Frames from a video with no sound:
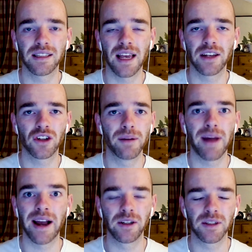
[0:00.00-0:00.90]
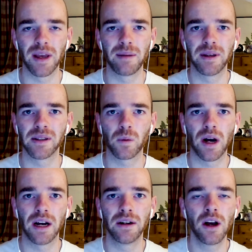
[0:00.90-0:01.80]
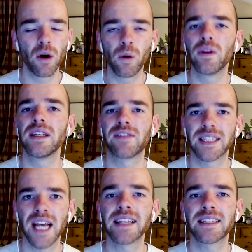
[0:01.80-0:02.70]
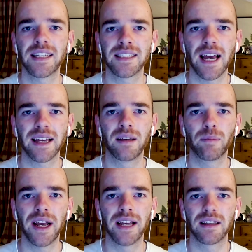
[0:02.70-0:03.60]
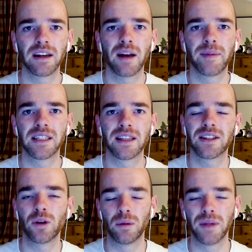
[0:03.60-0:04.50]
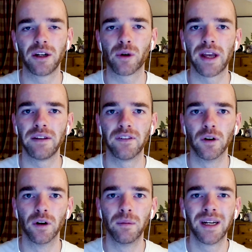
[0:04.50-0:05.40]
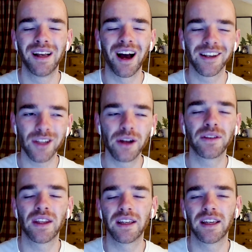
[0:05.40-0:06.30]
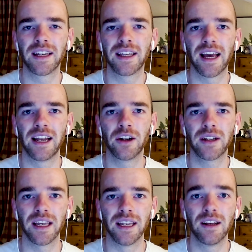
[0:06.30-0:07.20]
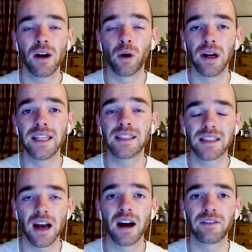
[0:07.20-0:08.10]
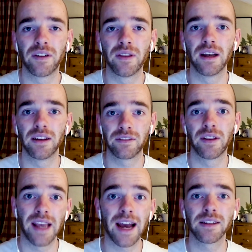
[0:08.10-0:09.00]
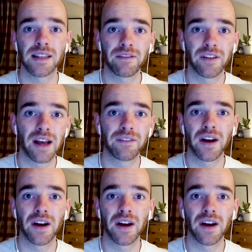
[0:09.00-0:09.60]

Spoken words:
etc., Mount maybe as well. All these fantastic attacking players that are coming into this tournament in great form, I don't think are going to get a look in, or at least start from the outset, from that